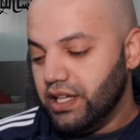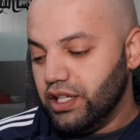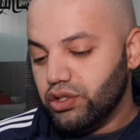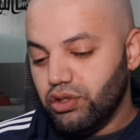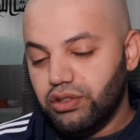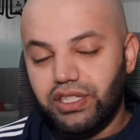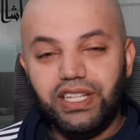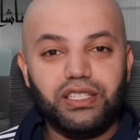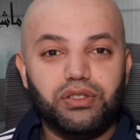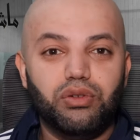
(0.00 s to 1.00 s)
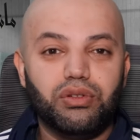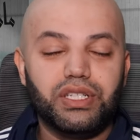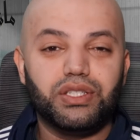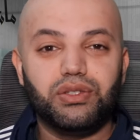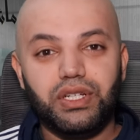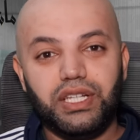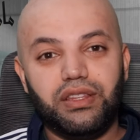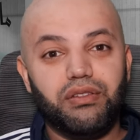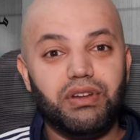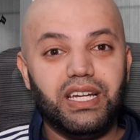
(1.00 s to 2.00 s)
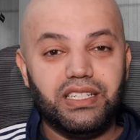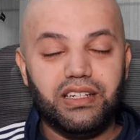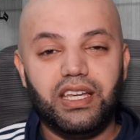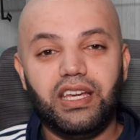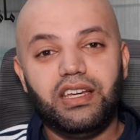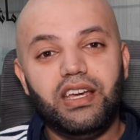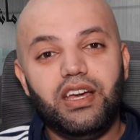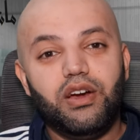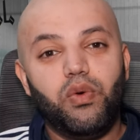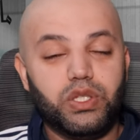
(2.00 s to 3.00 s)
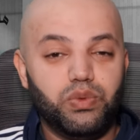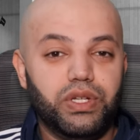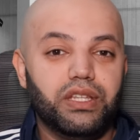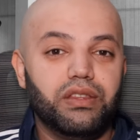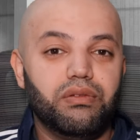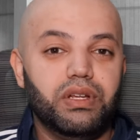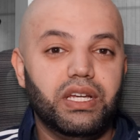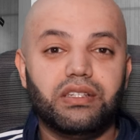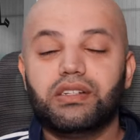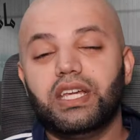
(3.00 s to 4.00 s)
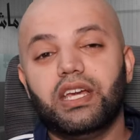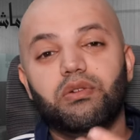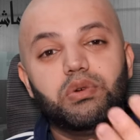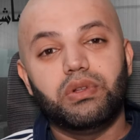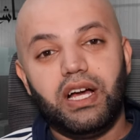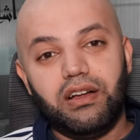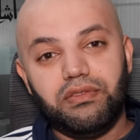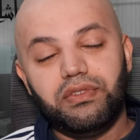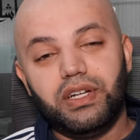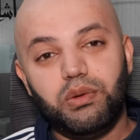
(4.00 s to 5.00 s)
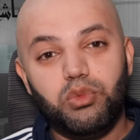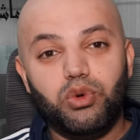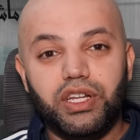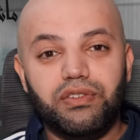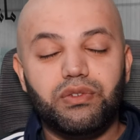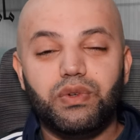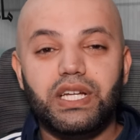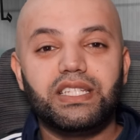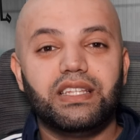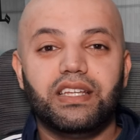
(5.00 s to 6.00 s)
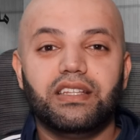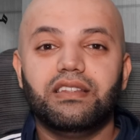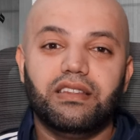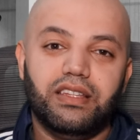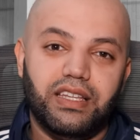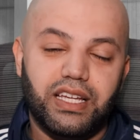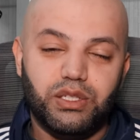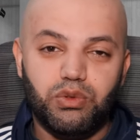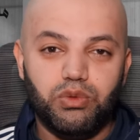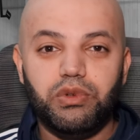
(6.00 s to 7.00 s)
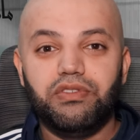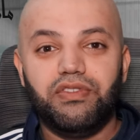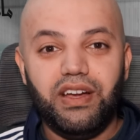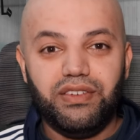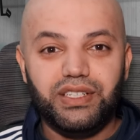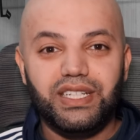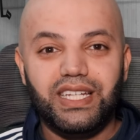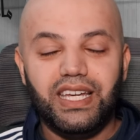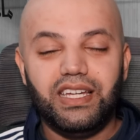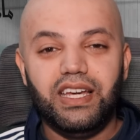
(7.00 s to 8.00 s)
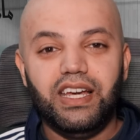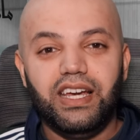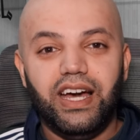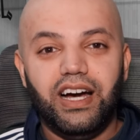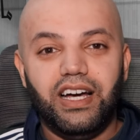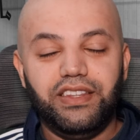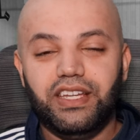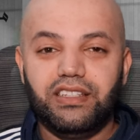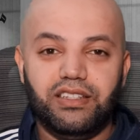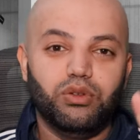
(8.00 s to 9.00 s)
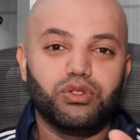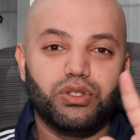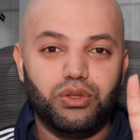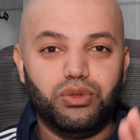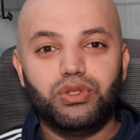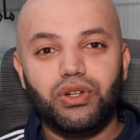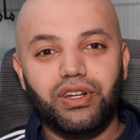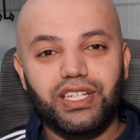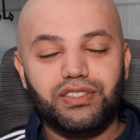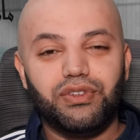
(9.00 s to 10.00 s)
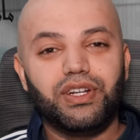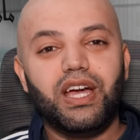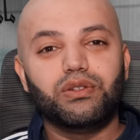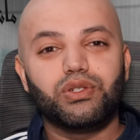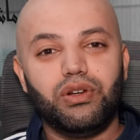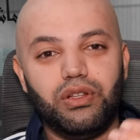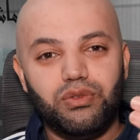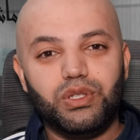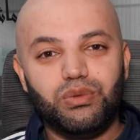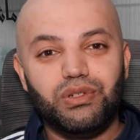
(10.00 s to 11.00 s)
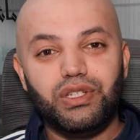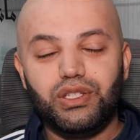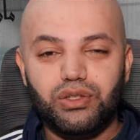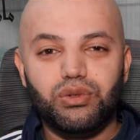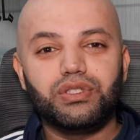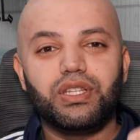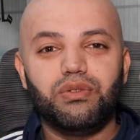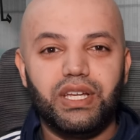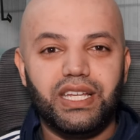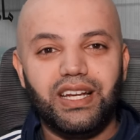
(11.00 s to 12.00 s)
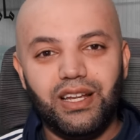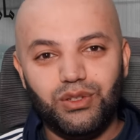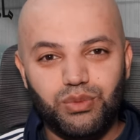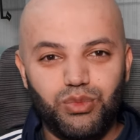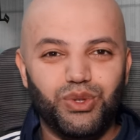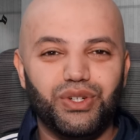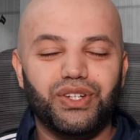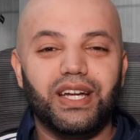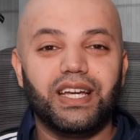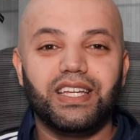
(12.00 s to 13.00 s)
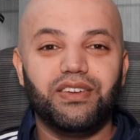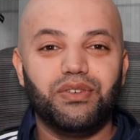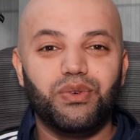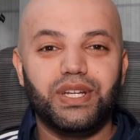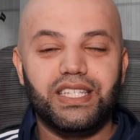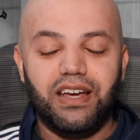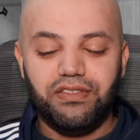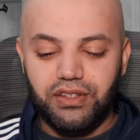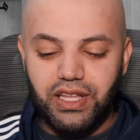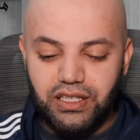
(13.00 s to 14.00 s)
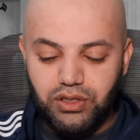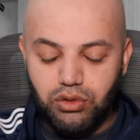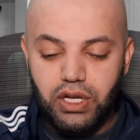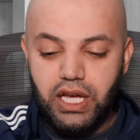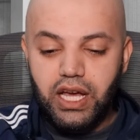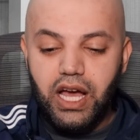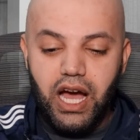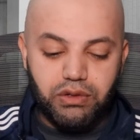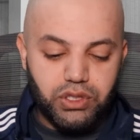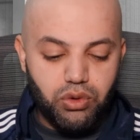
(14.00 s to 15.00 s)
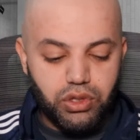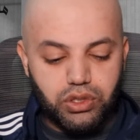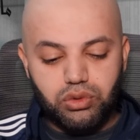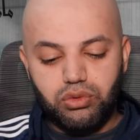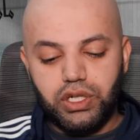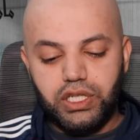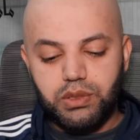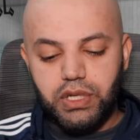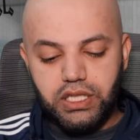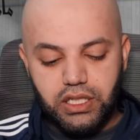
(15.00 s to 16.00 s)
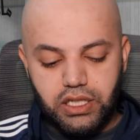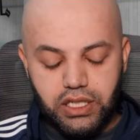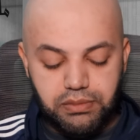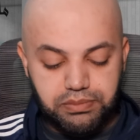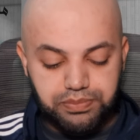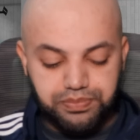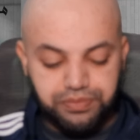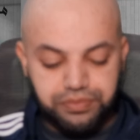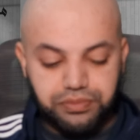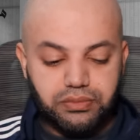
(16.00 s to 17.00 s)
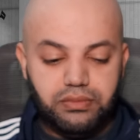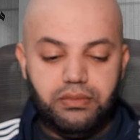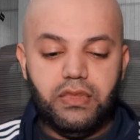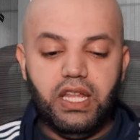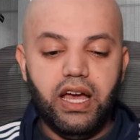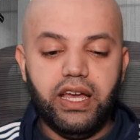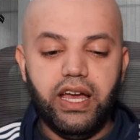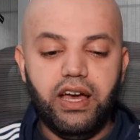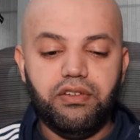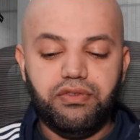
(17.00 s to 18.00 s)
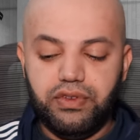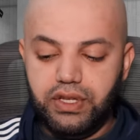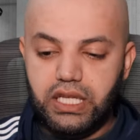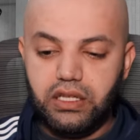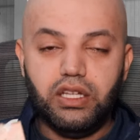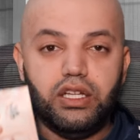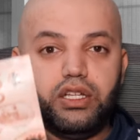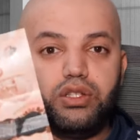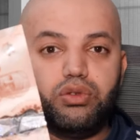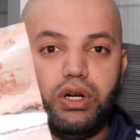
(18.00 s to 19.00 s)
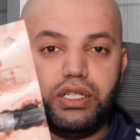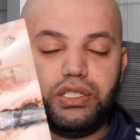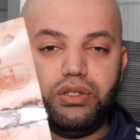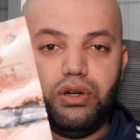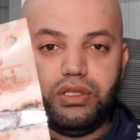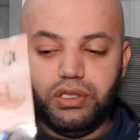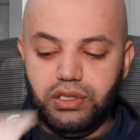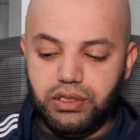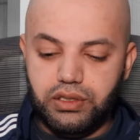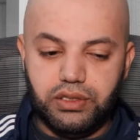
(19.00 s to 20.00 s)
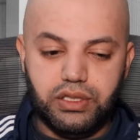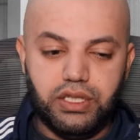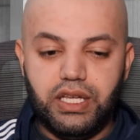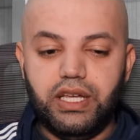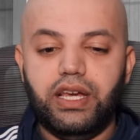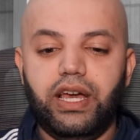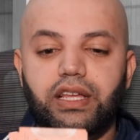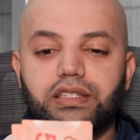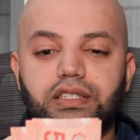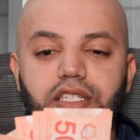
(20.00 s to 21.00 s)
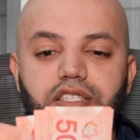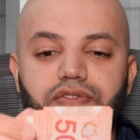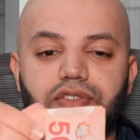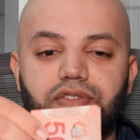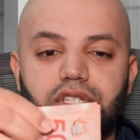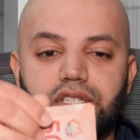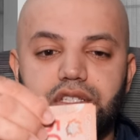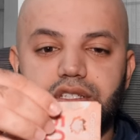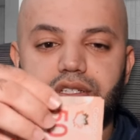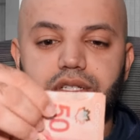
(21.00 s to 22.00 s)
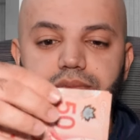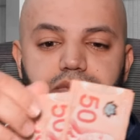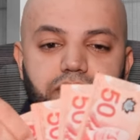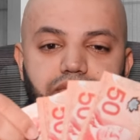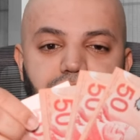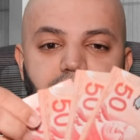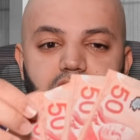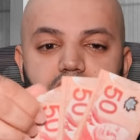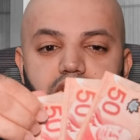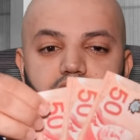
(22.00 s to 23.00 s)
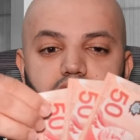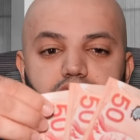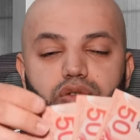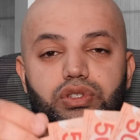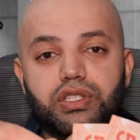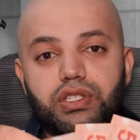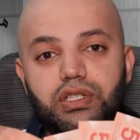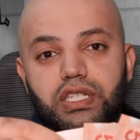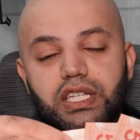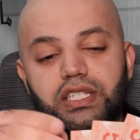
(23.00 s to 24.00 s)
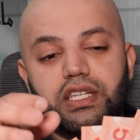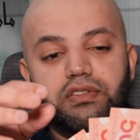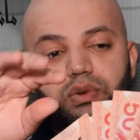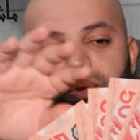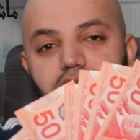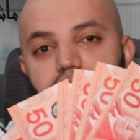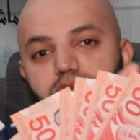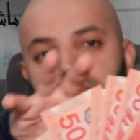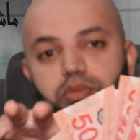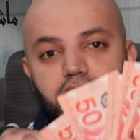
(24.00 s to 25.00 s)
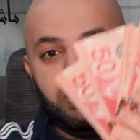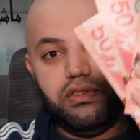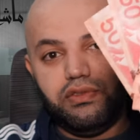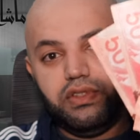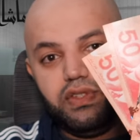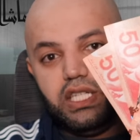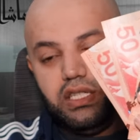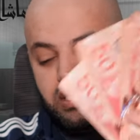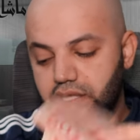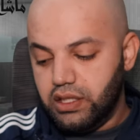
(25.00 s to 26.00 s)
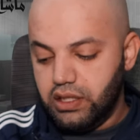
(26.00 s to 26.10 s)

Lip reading: Inshallah, the next goal is to hit 300k. Once we hit 300k, we will have more giveaways, and then the next one will be 500k. And then those are the two targets for now. Inshallah, once we reach those, then we can announce more giveaways after that. So how it's going to work is basically I have $200 and 6 50s. So 6 giveaways will be 50s